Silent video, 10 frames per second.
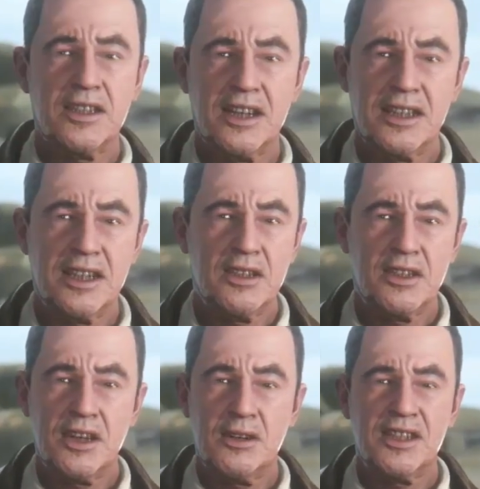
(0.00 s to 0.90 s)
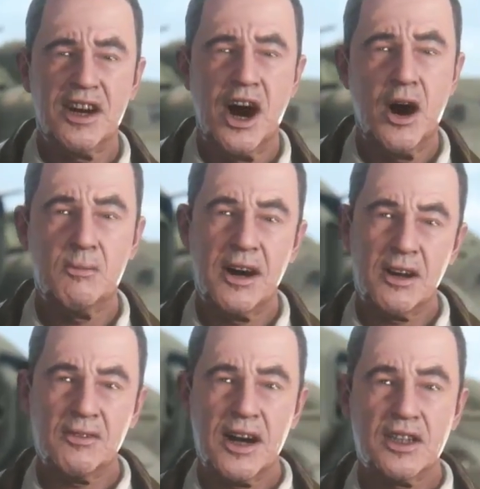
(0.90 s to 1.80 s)
say to you that there is no
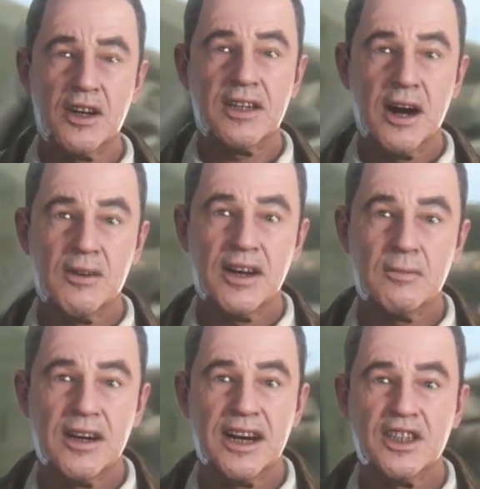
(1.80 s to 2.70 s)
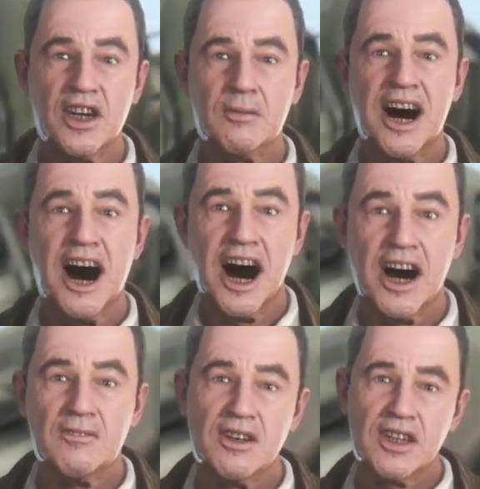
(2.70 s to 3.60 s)
manufacturer currently making ships
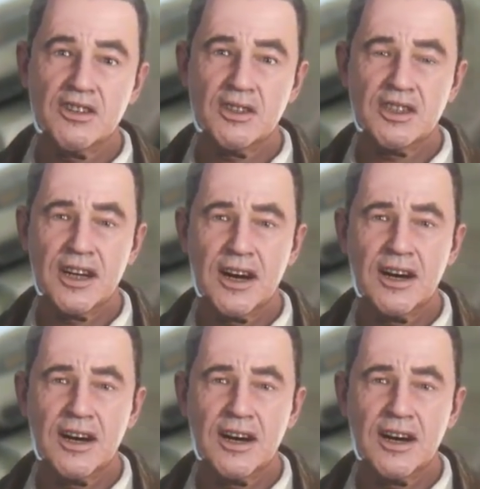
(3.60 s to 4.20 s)
half as interesting